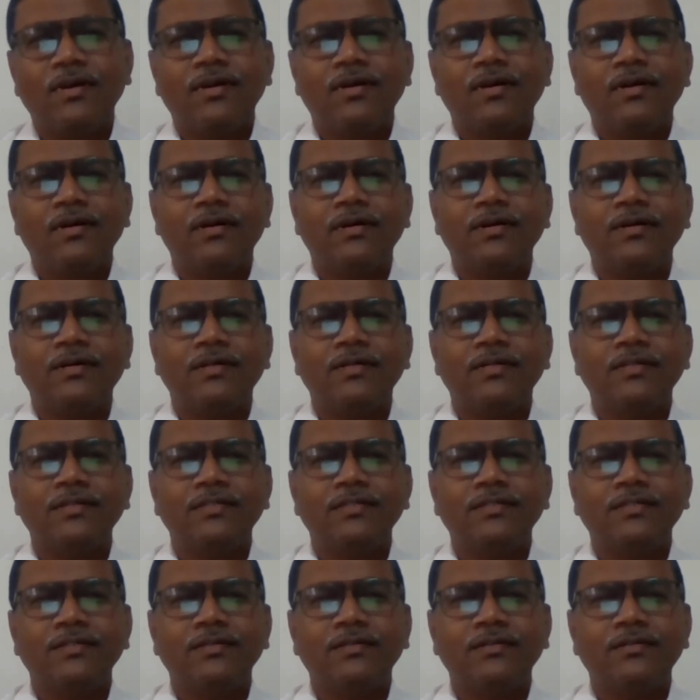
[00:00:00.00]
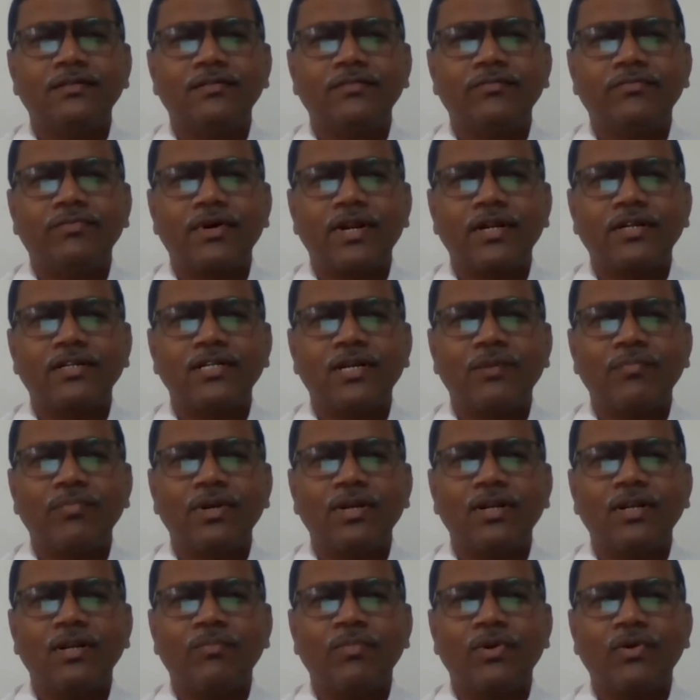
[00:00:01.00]
Uh, for
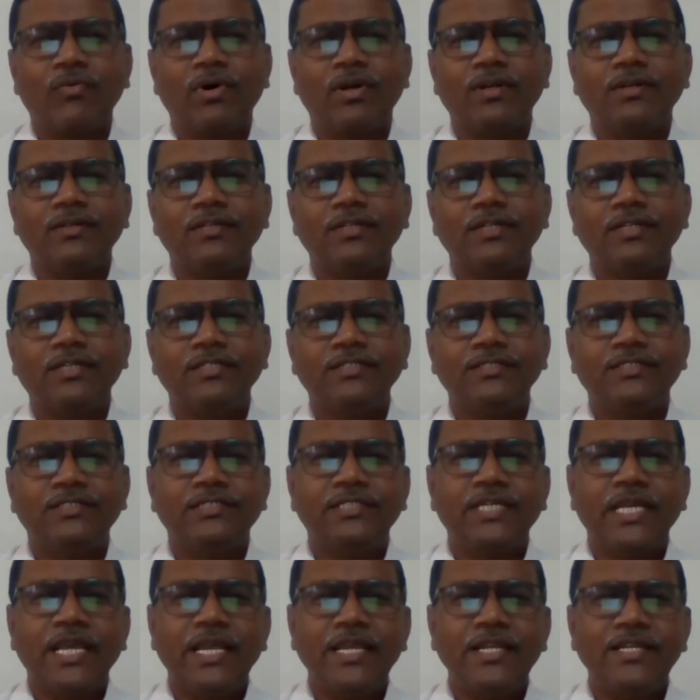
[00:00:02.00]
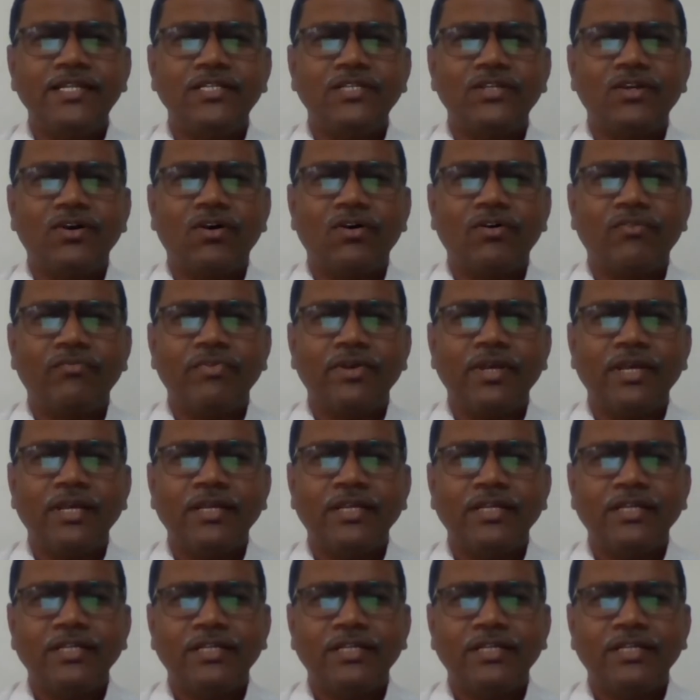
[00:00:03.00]
example, number one, change of a